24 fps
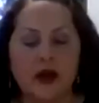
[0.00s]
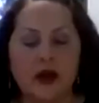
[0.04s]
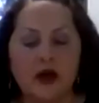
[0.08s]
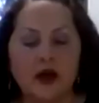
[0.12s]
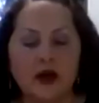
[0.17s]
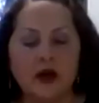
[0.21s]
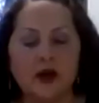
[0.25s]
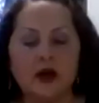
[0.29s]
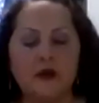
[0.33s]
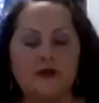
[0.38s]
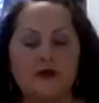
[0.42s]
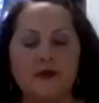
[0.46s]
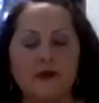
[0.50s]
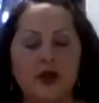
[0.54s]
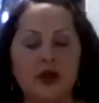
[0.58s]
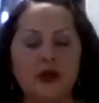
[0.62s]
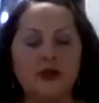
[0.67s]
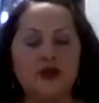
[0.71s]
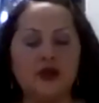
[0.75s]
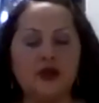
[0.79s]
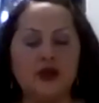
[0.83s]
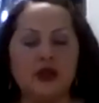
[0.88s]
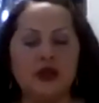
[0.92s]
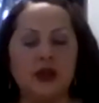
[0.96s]

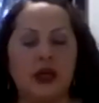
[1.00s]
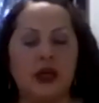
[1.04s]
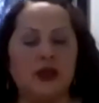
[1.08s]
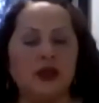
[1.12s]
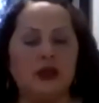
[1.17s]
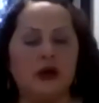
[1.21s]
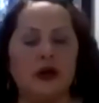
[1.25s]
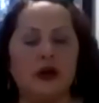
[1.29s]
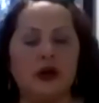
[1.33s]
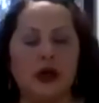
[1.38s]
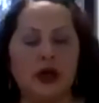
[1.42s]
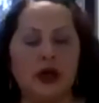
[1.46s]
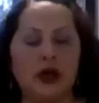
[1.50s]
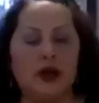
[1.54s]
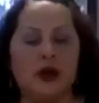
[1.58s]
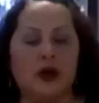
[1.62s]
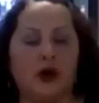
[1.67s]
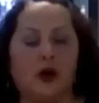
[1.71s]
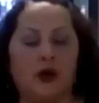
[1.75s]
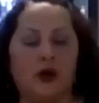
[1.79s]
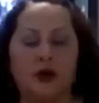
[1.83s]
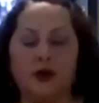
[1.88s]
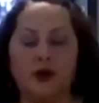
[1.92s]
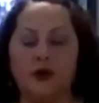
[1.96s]
Confusion in
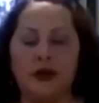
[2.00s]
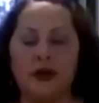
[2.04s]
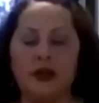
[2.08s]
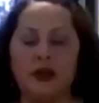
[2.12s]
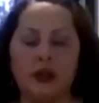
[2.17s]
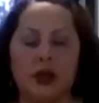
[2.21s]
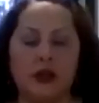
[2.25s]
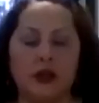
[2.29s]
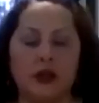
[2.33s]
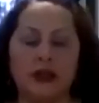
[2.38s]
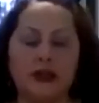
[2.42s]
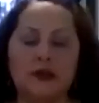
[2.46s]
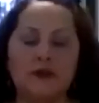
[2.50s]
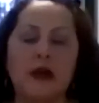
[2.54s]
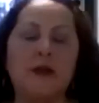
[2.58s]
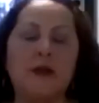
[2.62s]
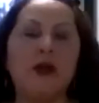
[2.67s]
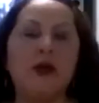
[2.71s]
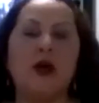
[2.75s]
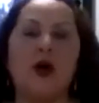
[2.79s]
older adults may be